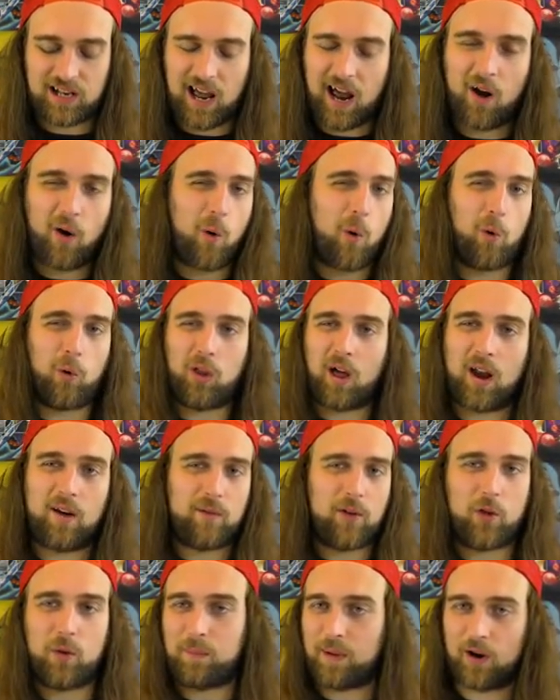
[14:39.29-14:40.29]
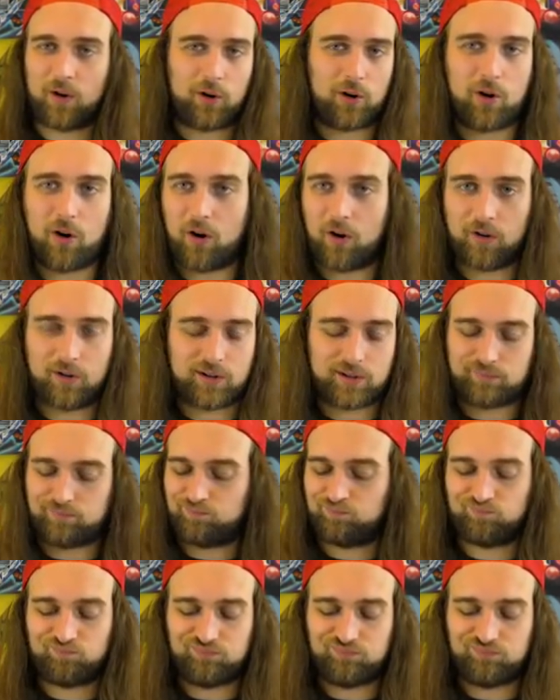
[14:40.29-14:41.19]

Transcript: not a whole lot of other better cards.